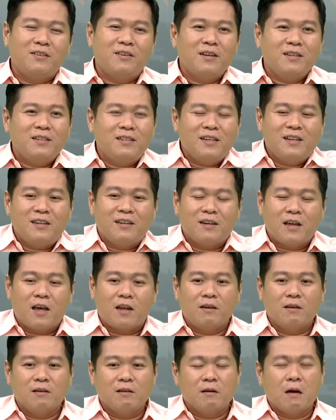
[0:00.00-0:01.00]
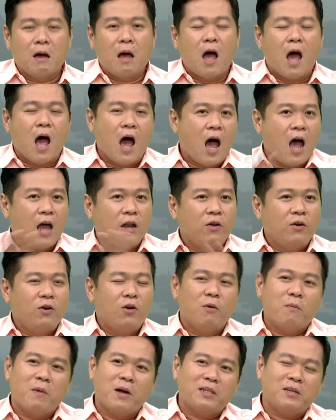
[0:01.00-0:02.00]
interesting that I don't
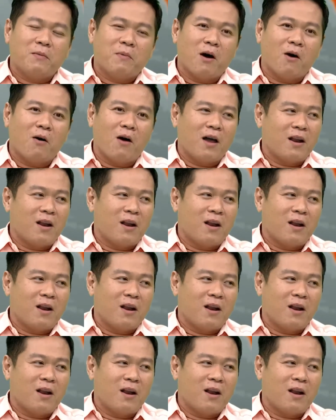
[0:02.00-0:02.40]
know much about